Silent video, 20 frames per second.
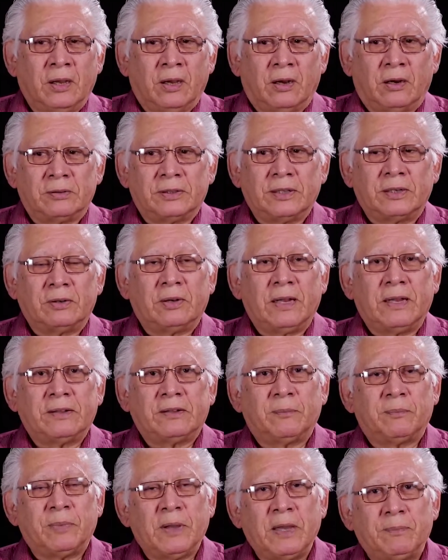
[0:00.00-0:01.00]
or they don't
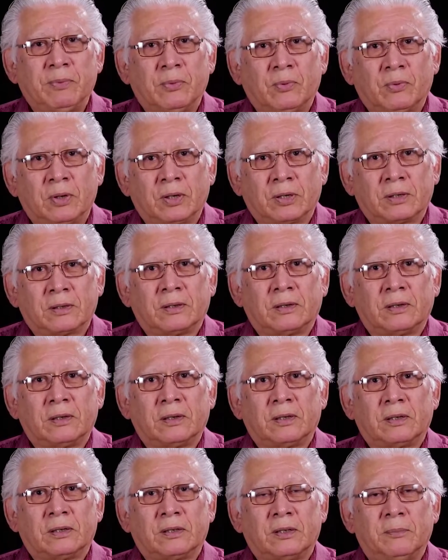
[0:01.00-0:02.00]
have the paperwork
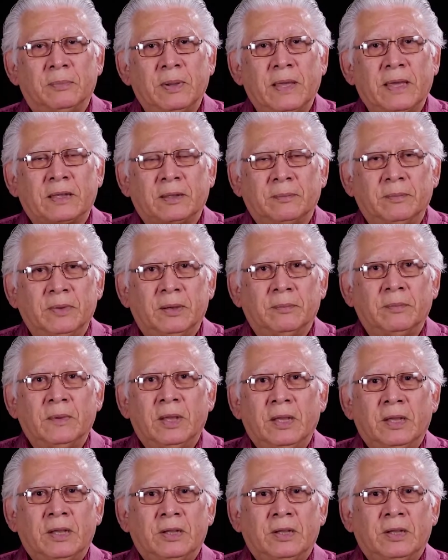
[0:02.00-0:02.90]
to back them up.